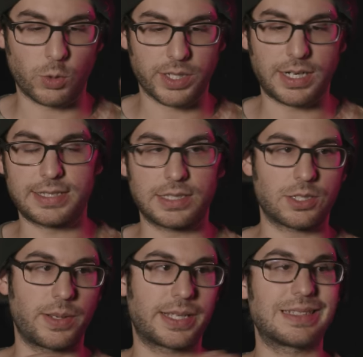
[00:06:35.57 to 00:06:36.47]
organize it
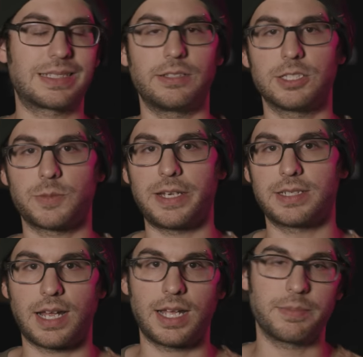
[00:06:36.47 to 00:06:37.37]
so I can still
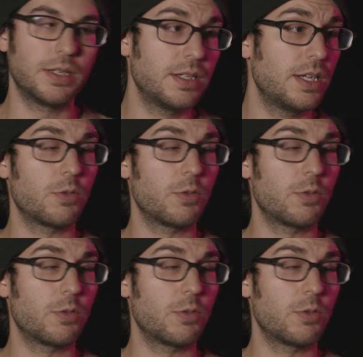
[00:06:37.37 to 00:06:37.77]
spend time